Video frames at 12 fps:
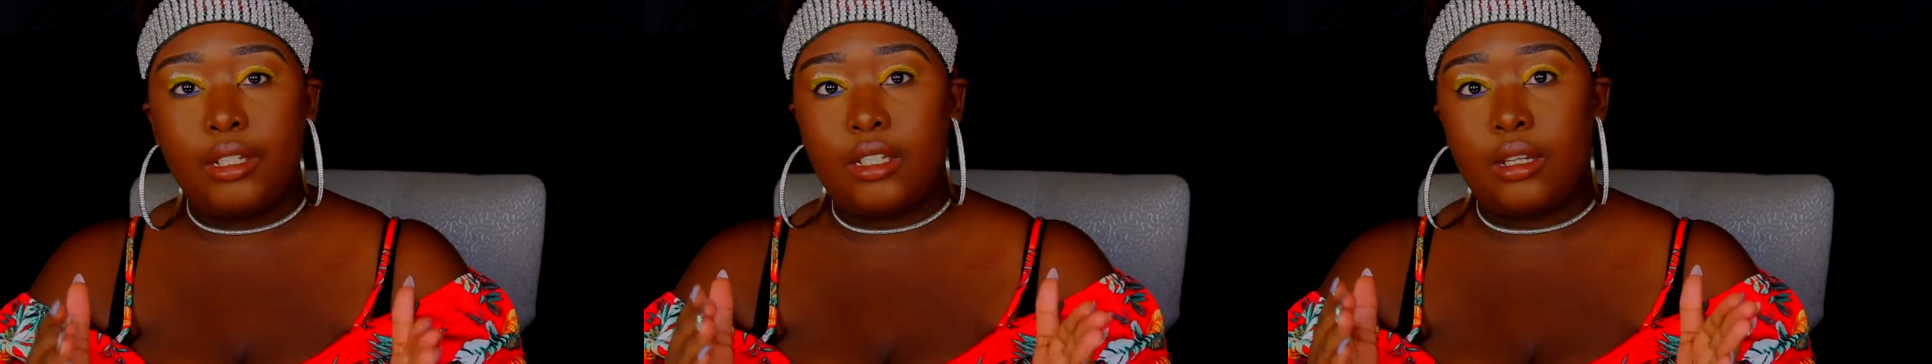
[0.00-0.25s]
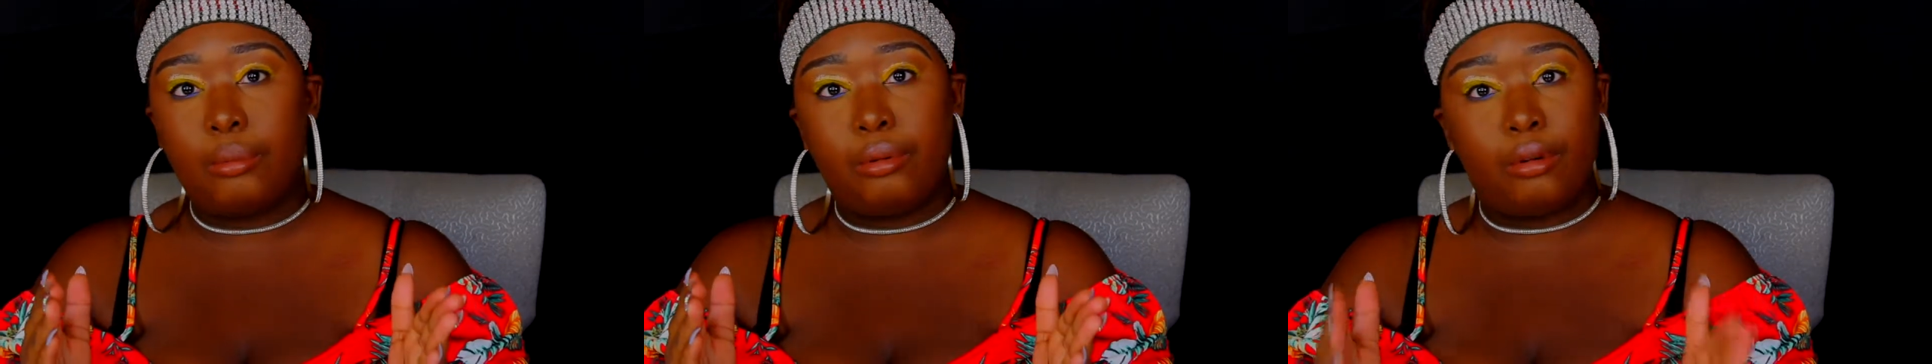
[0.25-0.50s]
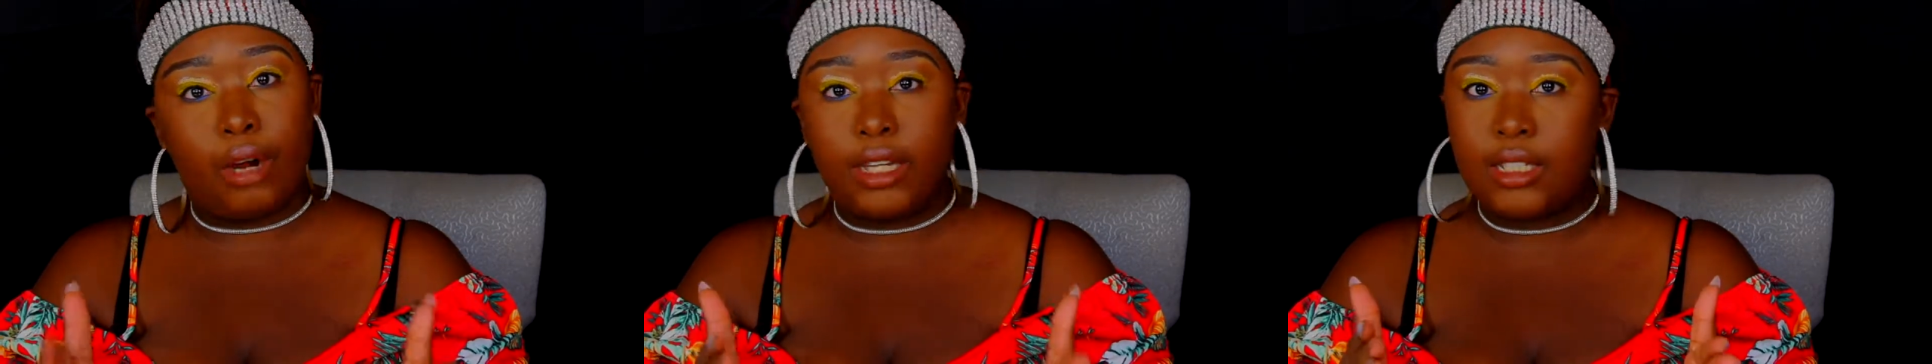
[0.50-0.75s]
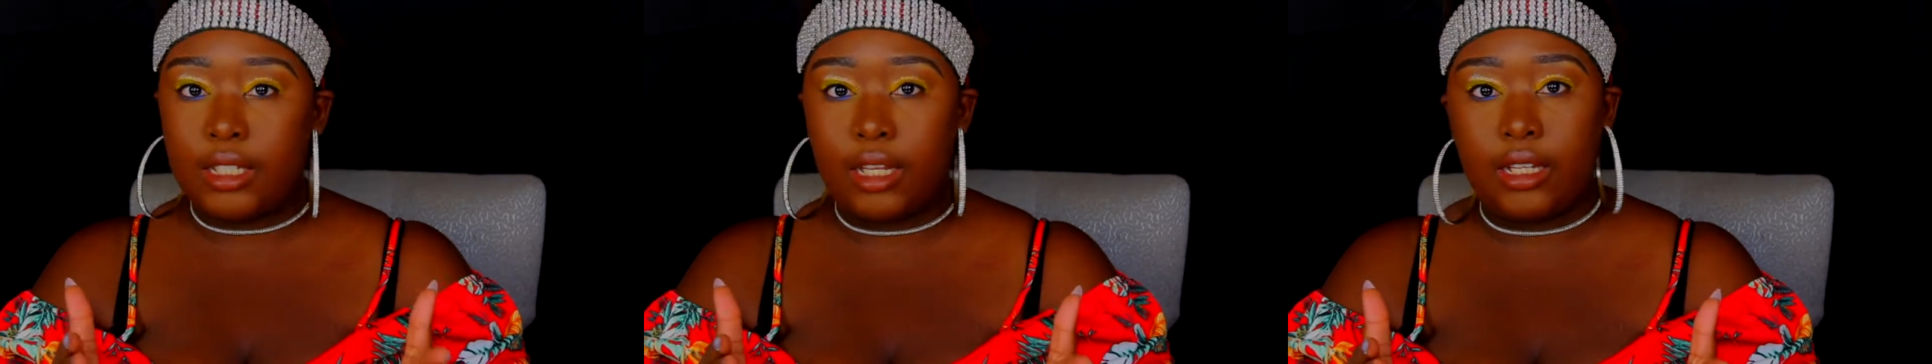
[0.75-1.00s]
It's a
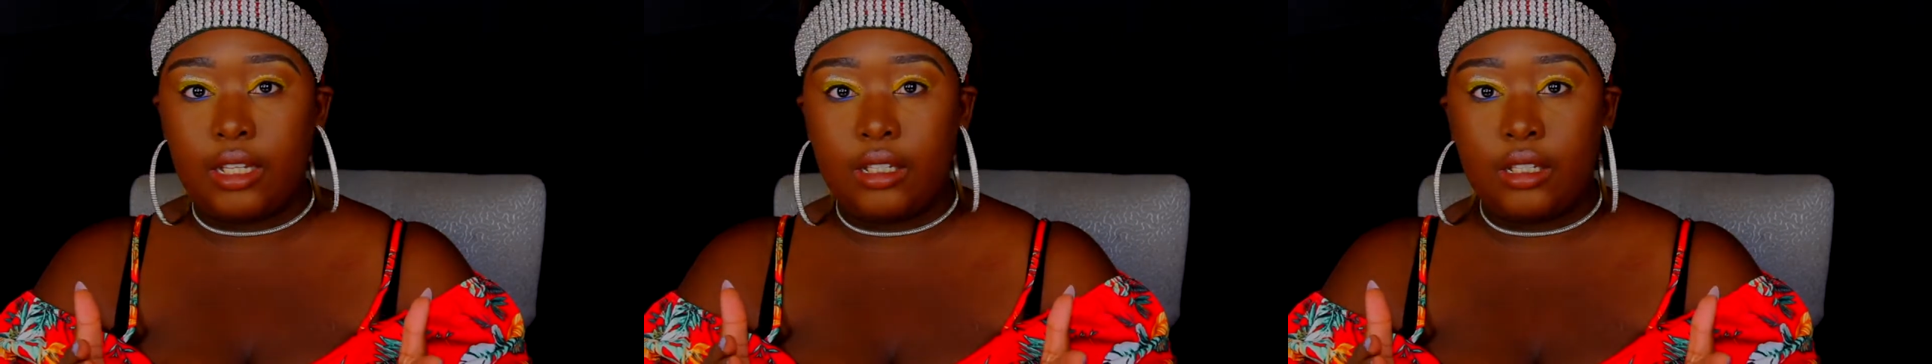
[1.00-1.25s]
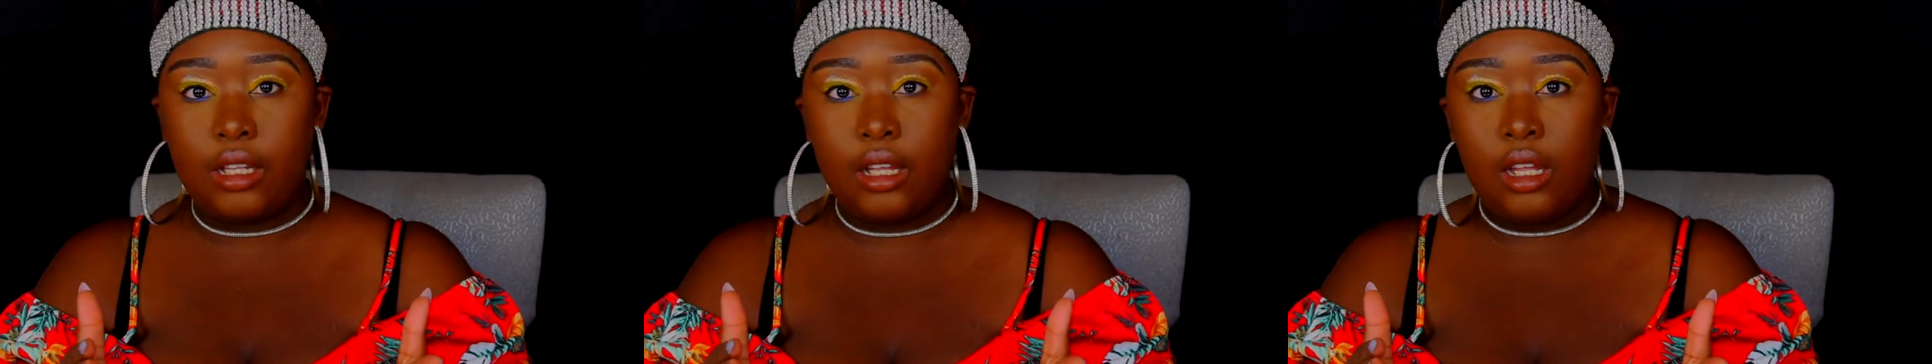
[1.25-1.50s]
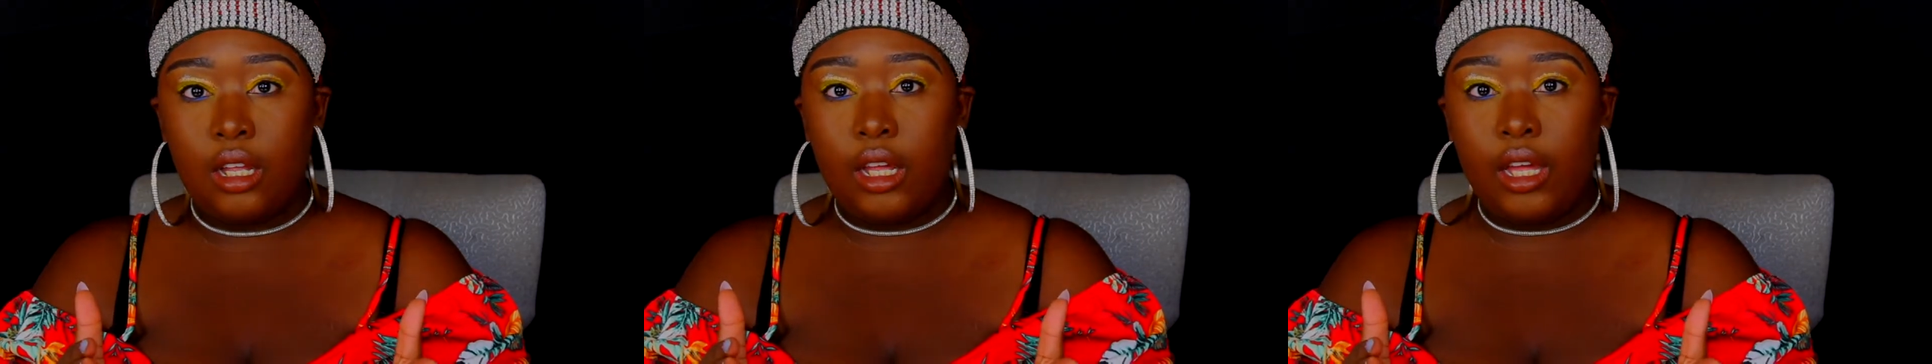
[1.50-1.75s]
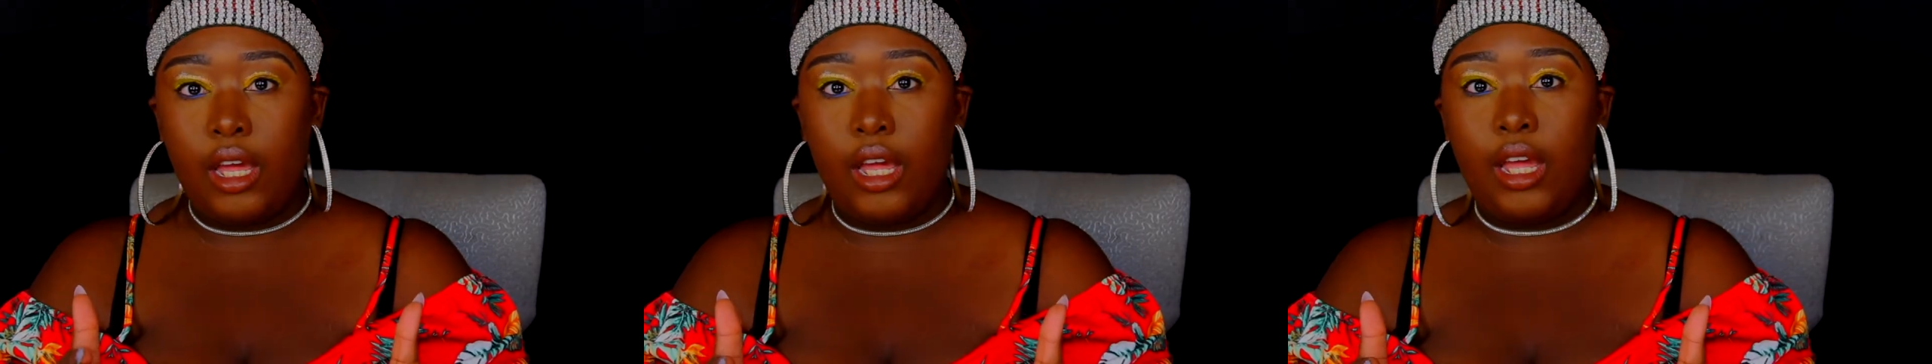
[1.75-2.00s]
process.
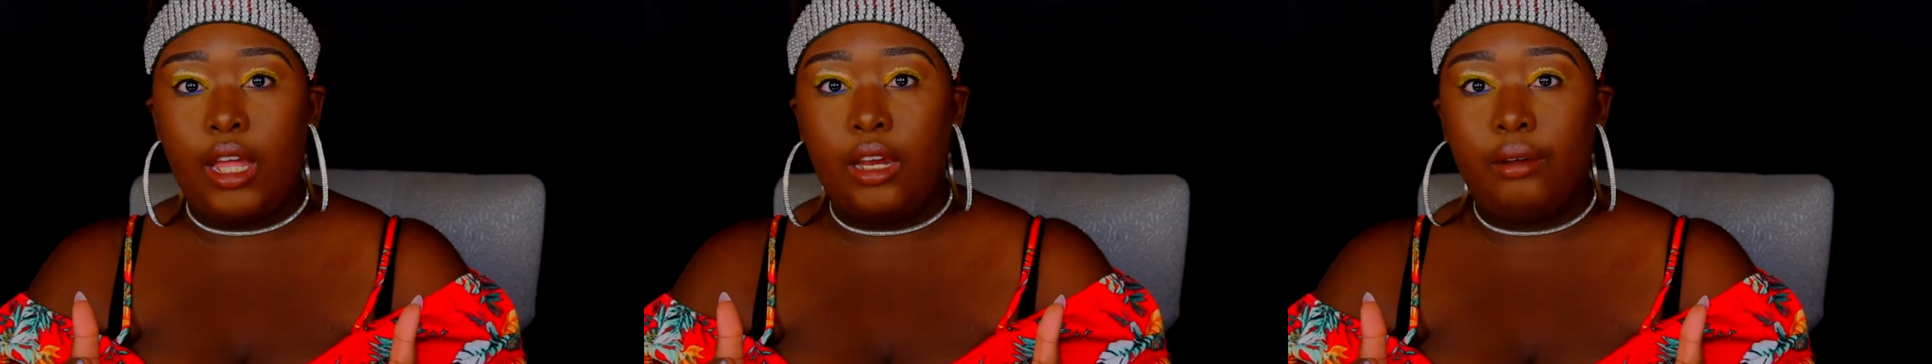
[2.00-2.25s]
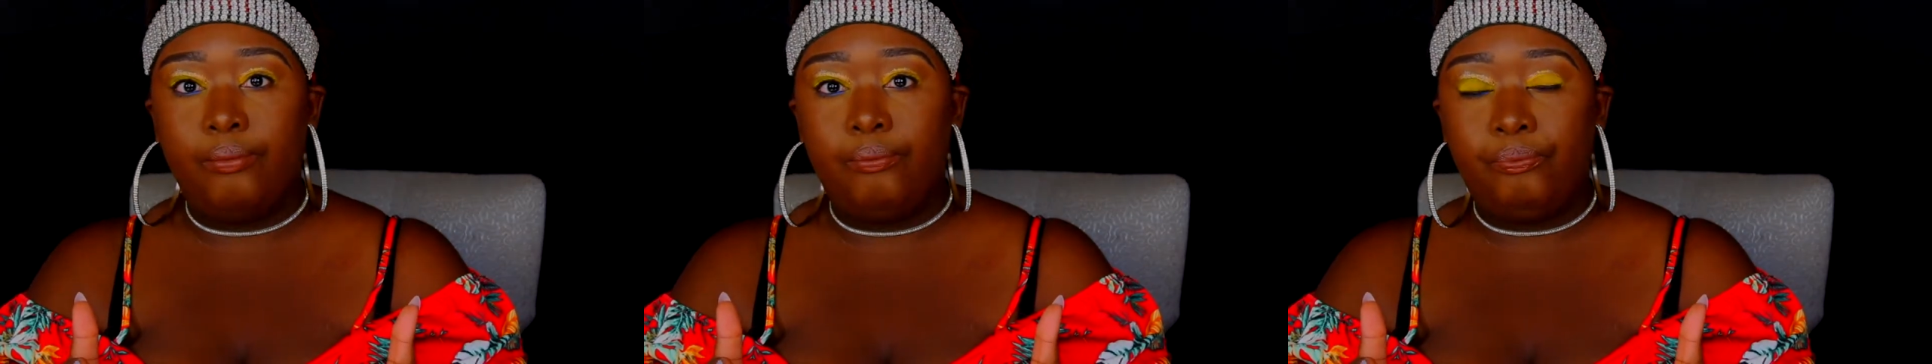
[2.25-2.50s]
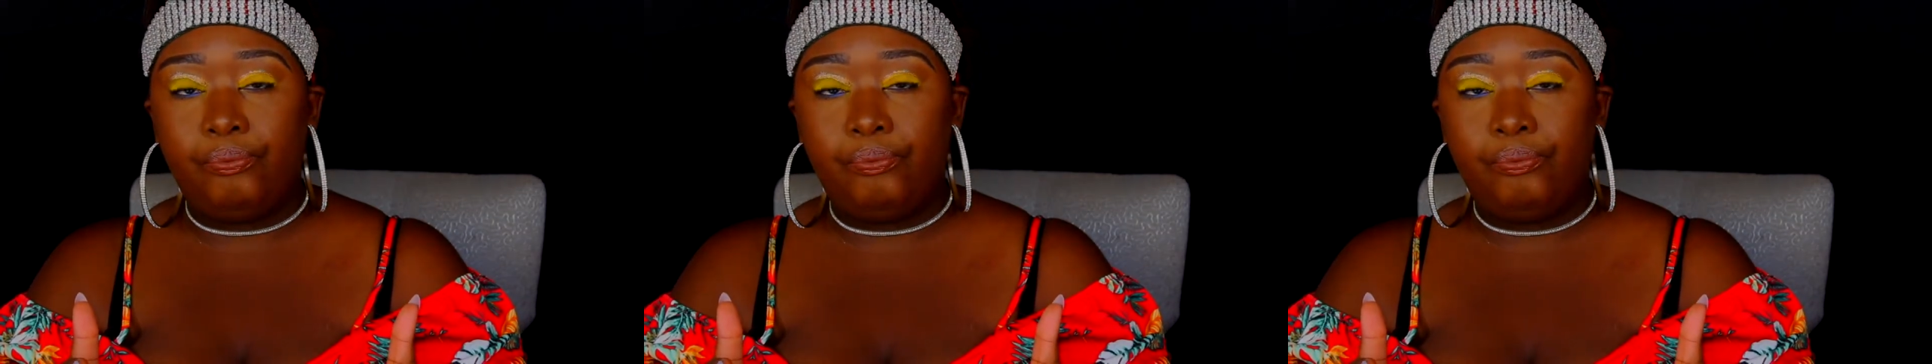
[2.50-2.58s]
And